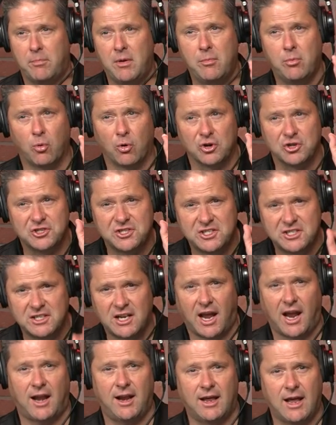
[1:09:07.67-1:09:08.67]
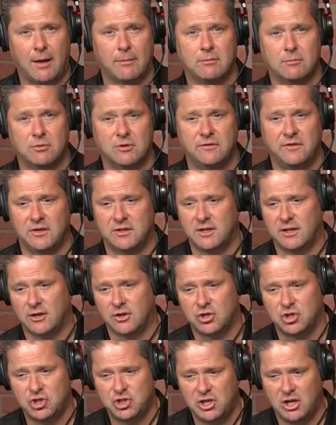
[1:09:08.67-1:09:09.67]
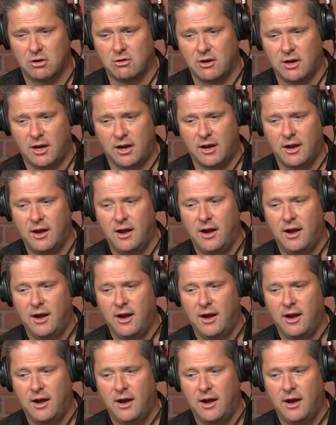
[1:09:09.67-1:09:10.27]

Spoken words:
people were standing up in the movie theater cheering